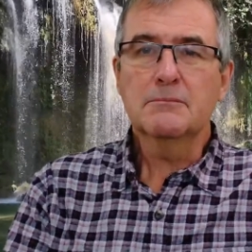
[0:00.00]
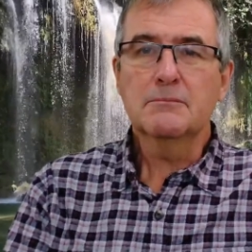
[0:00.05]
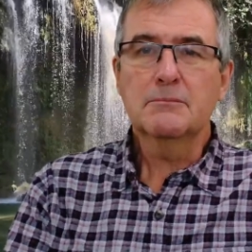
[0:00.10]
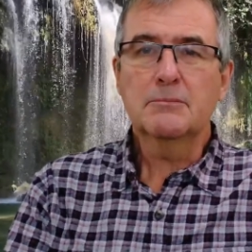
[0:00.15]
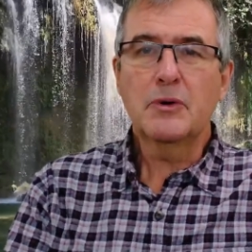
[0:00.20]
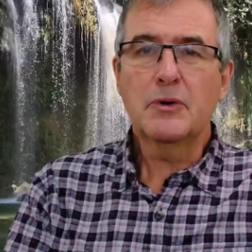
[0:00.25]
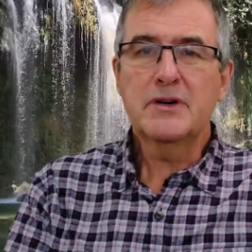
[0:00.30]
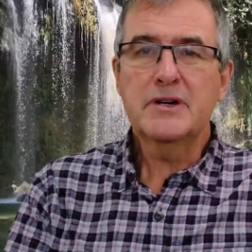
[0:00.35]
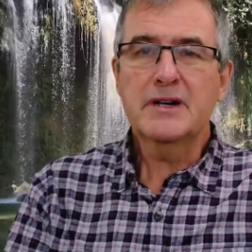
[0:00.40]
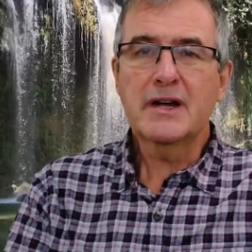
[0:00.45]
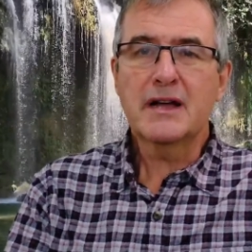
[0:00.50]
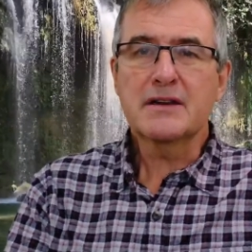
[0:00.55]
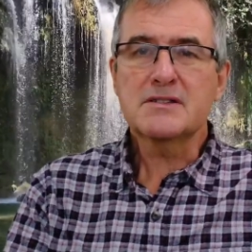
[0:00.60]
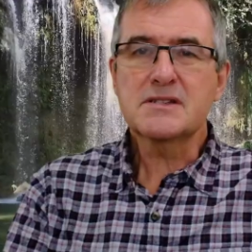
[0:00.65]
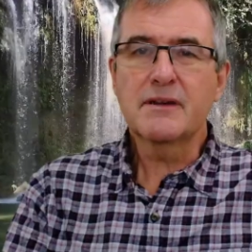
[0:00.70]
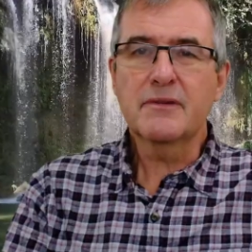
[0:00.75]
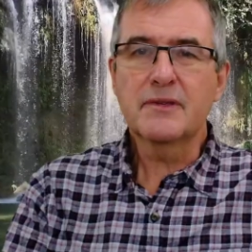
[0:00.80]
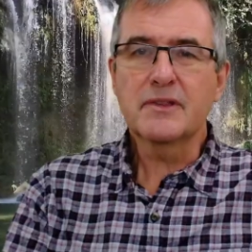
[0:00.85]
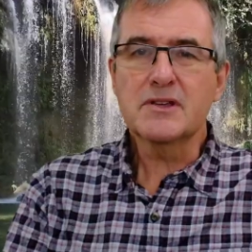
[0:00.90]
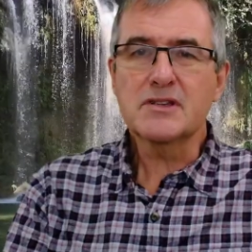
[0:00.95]
pointed out
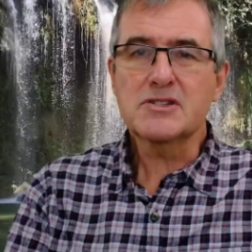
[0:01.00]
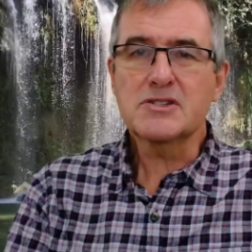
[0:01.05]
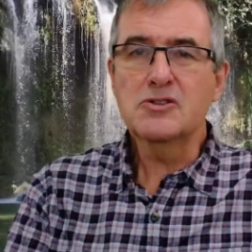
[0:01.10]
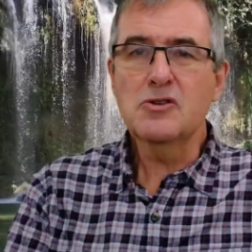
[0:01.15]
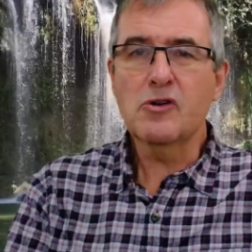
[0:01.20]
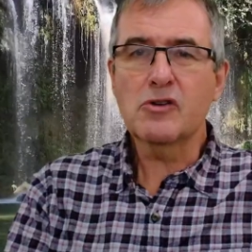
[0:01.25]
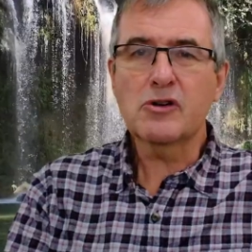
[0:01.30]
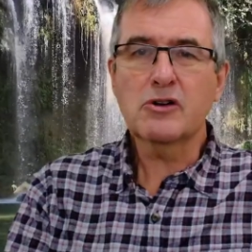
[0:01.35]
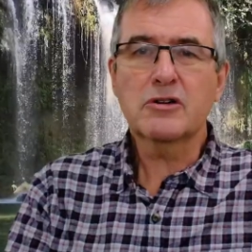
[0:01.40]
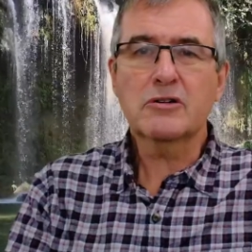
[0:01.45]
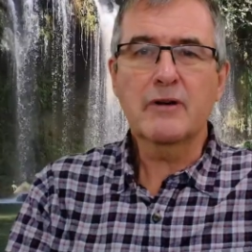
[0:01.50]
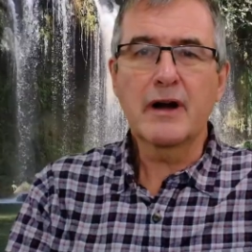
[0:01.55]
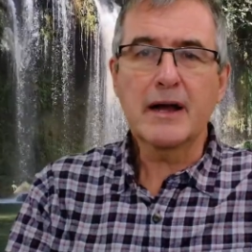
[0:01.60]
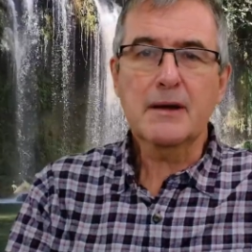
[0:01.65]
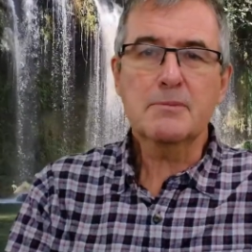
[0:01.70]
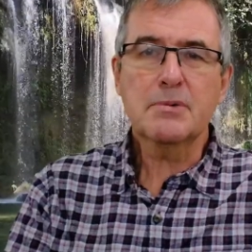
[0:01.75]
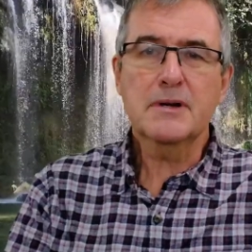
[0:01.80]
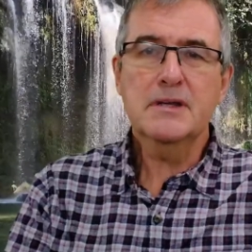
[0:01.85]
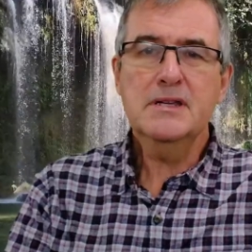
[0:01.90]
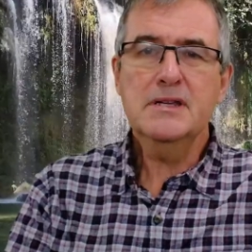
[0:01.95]
something that's not
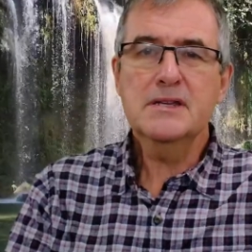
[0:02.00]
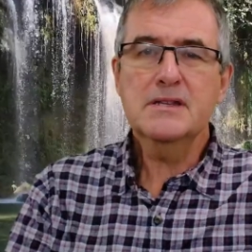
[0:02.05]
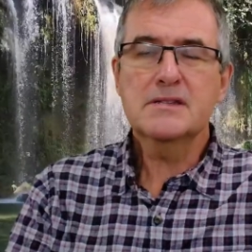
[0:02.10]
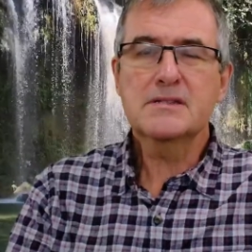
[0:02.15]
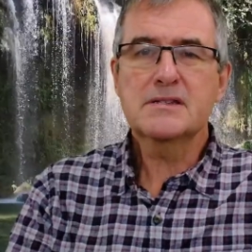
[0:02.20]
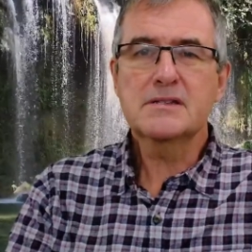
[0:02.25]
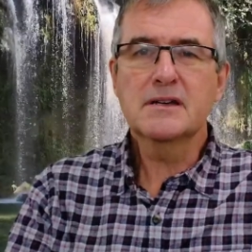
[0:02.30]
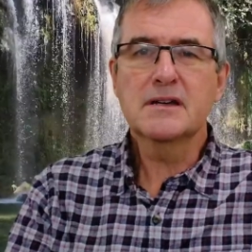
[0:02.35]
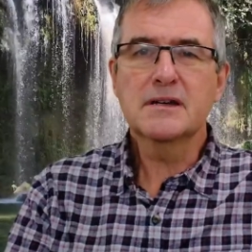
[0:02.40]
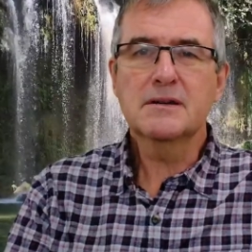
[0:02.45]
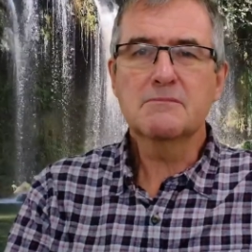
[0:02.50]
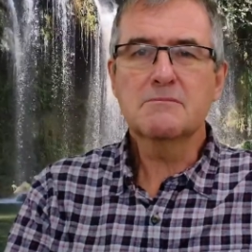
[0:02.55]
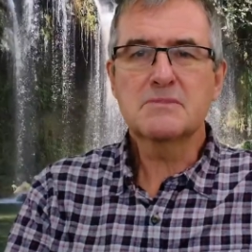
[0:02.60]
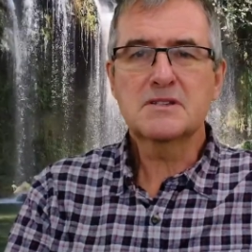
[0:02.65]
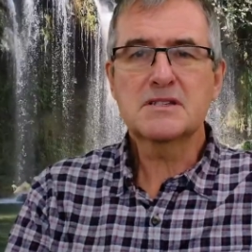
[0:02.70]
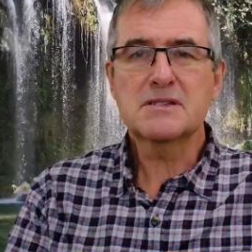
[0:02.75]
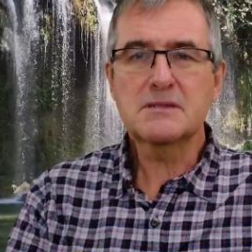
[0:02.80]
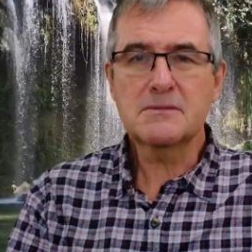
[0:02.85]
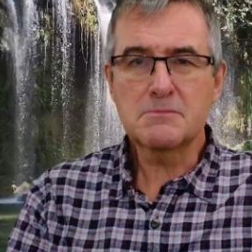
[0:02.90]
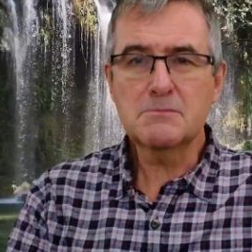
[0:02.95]
correct, please
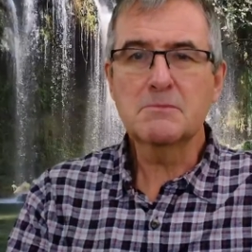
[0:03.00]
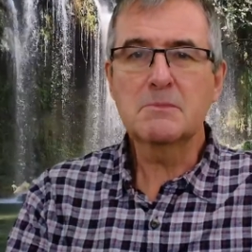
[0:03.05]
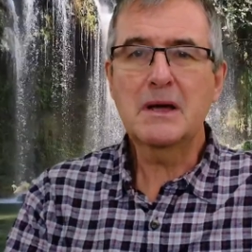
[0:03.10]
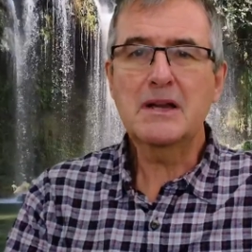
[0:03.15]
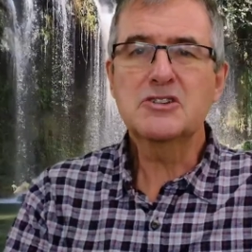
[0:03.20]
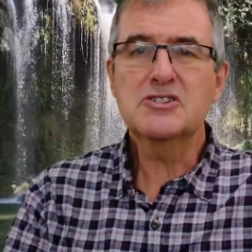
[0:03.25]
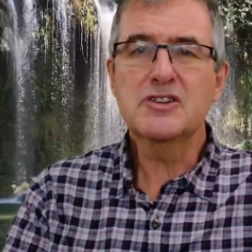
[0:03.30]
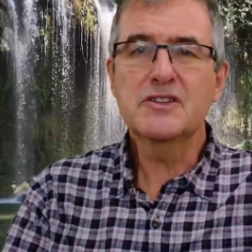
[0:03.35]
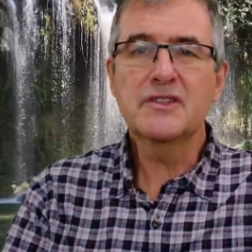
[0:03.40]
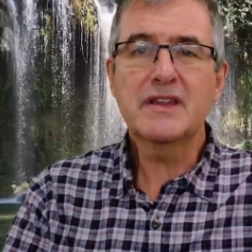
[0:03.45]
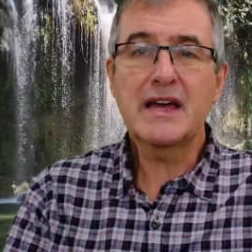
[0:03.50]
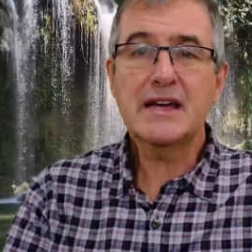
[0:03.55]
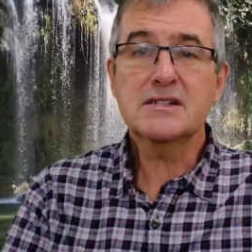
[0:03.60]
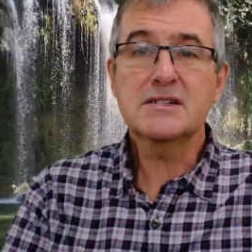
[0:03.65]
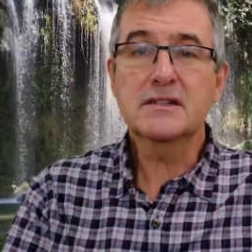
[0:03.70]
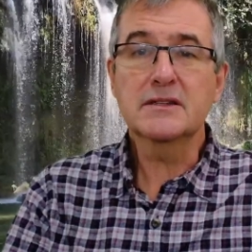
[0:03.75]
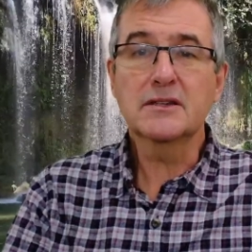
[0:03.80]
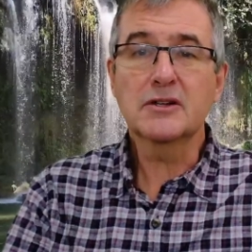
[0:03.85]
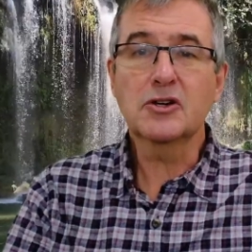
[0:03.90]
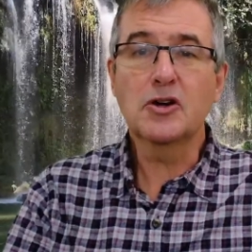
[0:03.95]
mention that
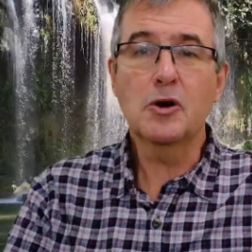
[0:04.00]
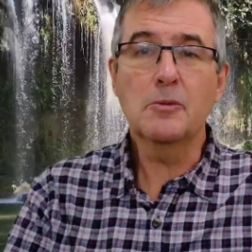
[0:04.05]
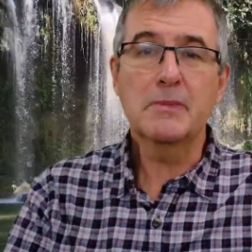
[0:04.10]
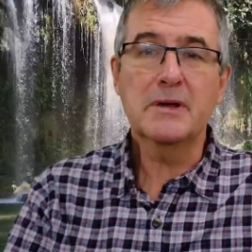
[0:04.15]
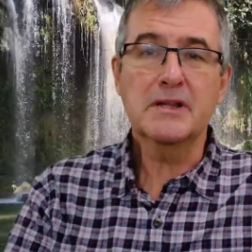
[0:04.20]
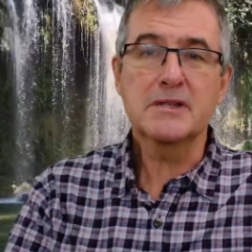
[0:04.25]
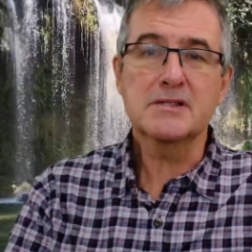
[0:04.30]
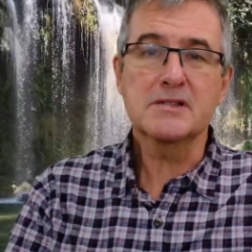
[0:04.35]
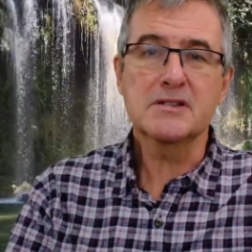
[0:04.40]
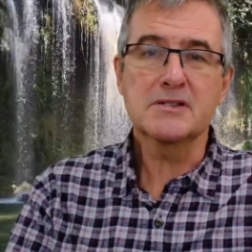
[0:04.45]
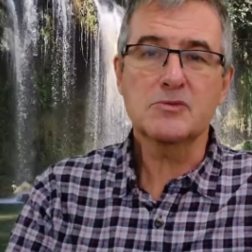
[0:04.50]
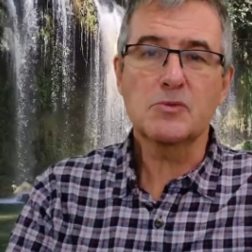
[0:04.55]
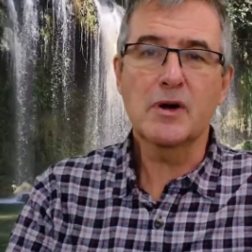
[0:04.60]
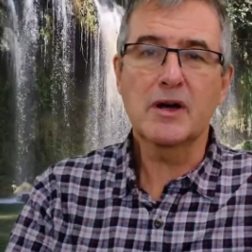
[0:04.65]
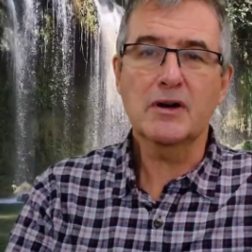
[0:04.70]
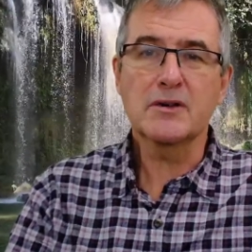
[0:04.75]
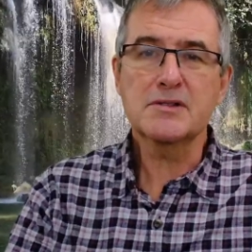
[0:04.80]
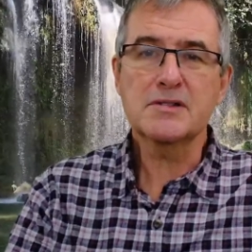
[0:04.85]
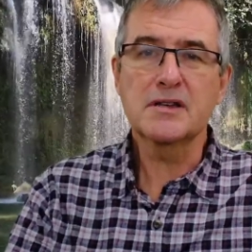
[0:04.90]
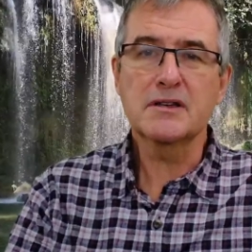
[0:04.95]
in the comments as
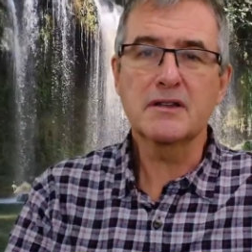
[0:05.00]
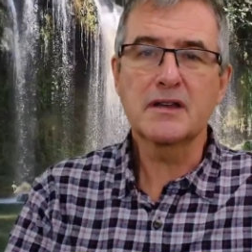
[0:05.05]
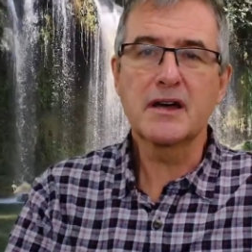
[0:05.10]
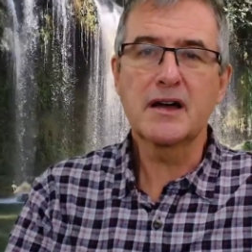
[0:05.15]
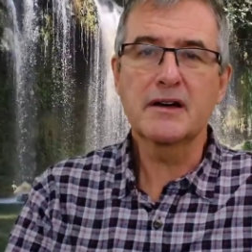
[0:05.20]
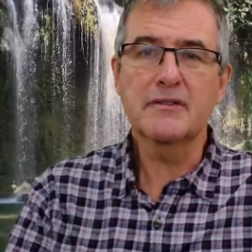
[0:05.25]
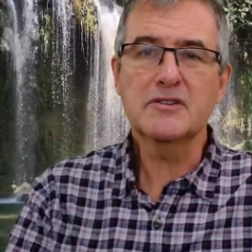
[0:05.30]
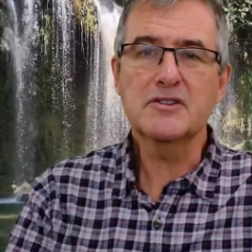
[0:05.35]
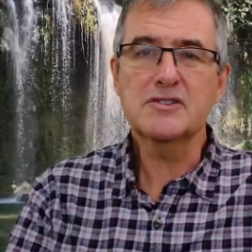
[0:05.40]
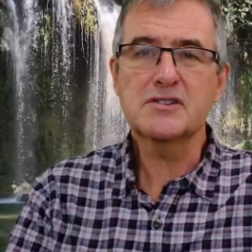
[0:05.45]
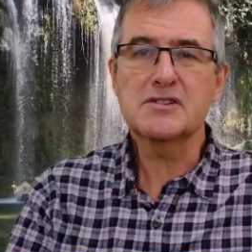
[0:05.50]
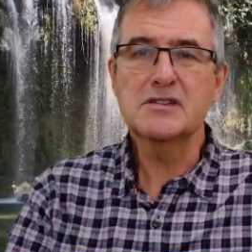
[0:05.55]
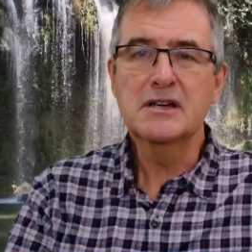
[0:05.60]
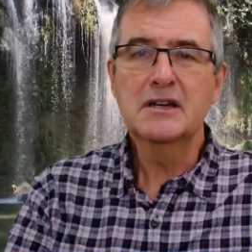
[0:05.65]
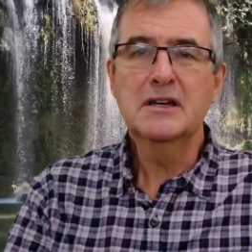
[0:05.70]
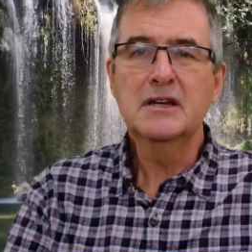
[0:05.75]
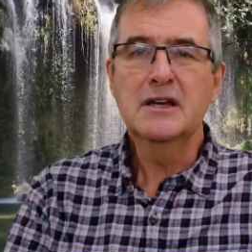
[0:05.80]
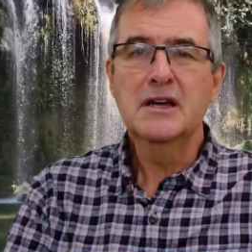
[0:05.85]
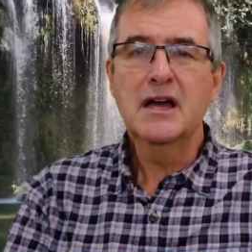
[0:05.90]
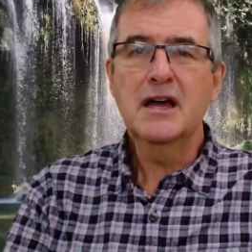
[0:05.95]
well, so that
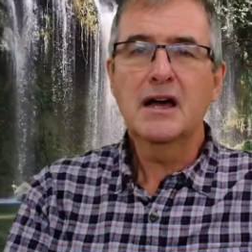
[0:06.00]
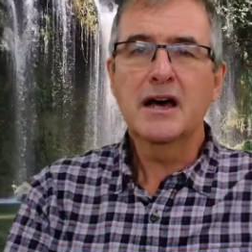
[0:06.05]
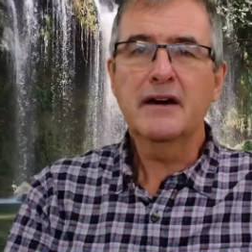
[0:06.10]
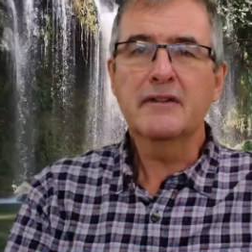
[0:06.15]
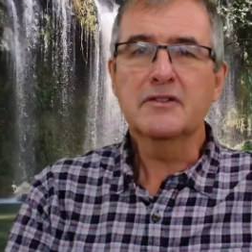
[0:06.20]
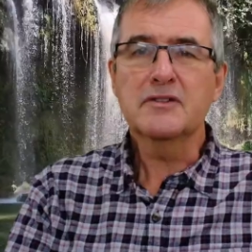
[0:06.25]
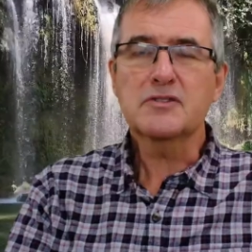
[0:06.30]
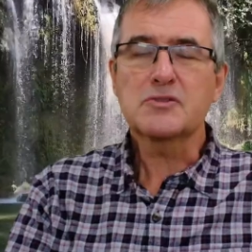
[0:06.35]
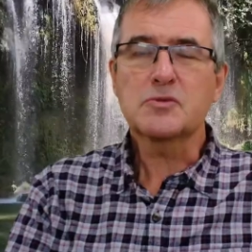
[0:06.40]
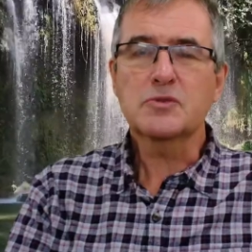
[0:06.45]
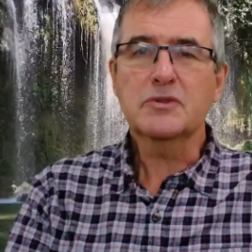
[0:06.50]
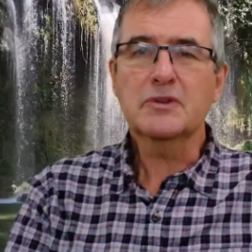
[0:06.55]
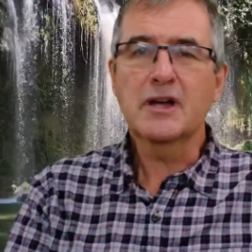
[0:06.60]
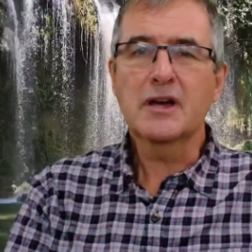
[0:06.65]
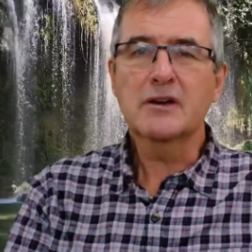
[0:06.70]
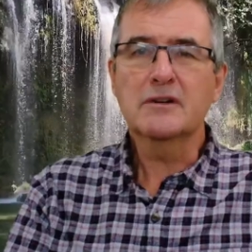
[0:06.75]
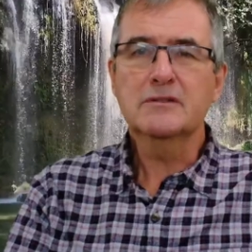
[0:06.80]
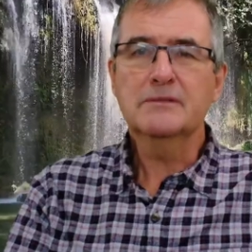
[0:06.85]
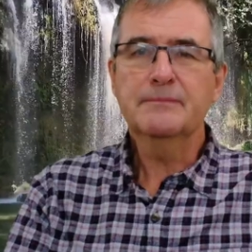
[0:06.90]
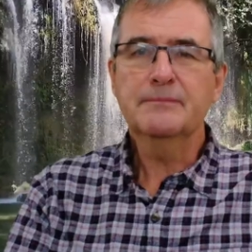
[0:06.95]
others will
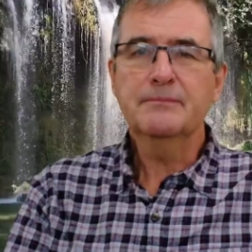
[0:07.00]
know.